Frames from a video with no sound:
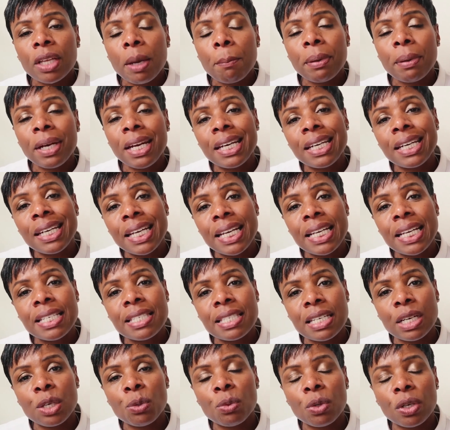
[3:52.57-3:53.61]
But at
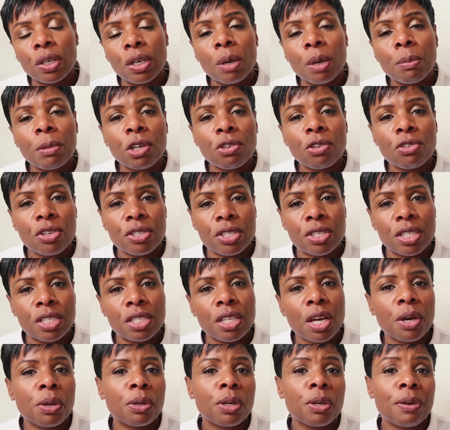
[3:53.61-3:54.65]
least it will come across as
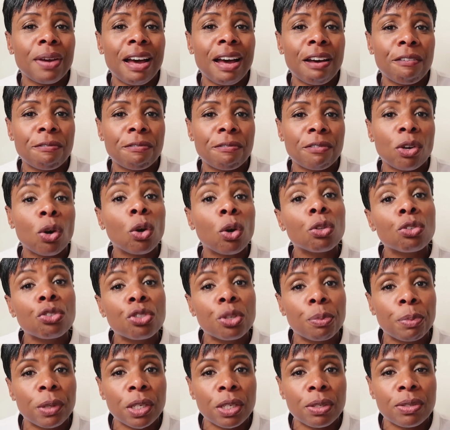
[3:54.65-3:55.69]
though you have
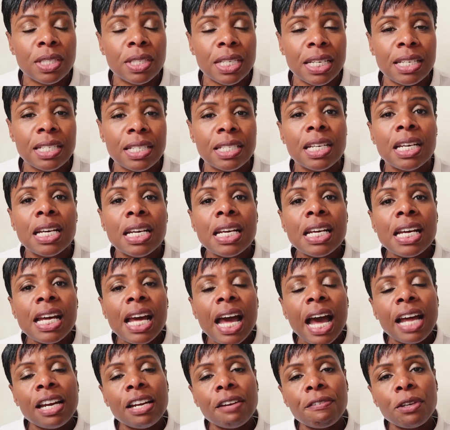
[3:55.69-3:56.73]
contributed.
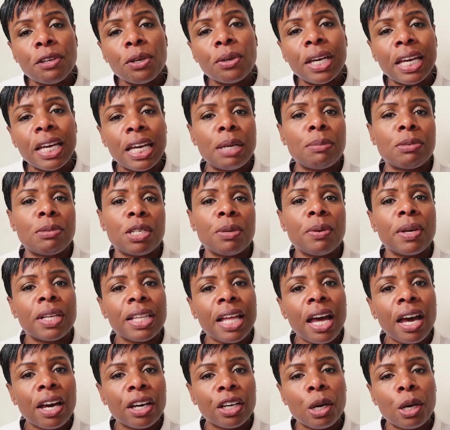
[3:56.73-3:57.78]
And if you keep doing
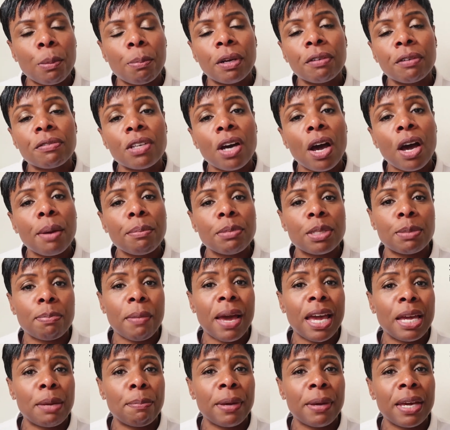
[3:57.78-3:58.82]
that a couple of times,
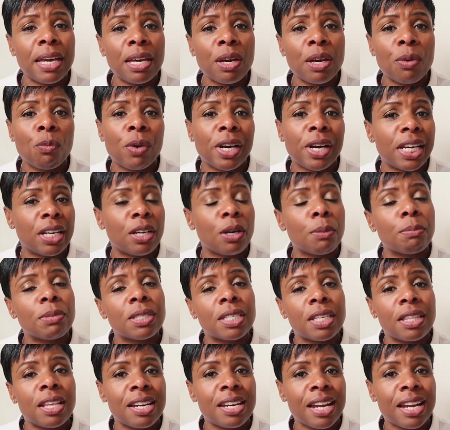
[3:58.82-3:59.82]
maybe when it comes to the